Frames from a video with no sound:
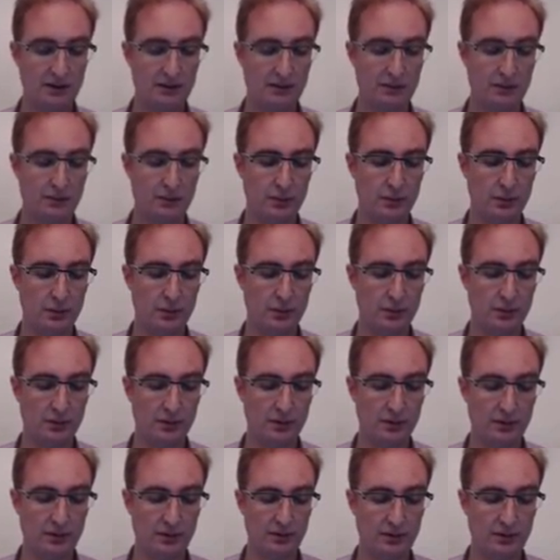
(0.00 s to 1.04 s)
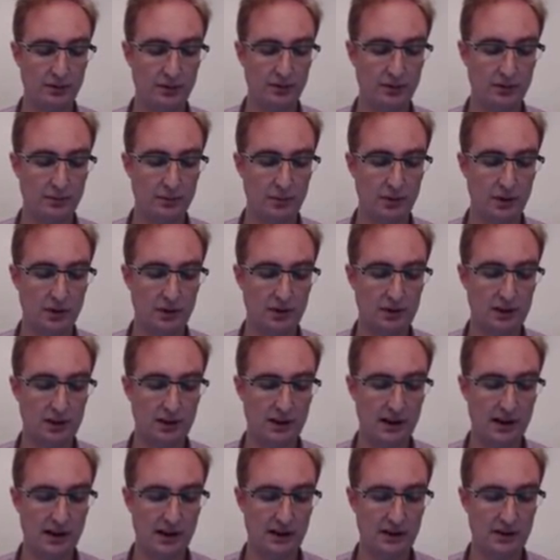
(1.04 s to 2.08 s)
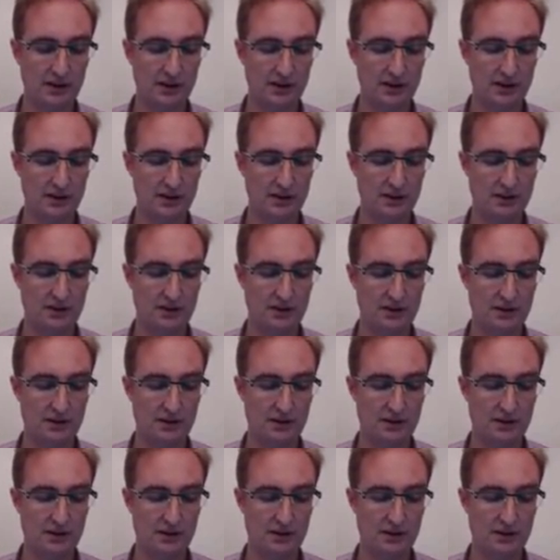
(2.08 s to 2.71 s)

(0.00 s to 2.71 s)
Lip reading: for proxy caches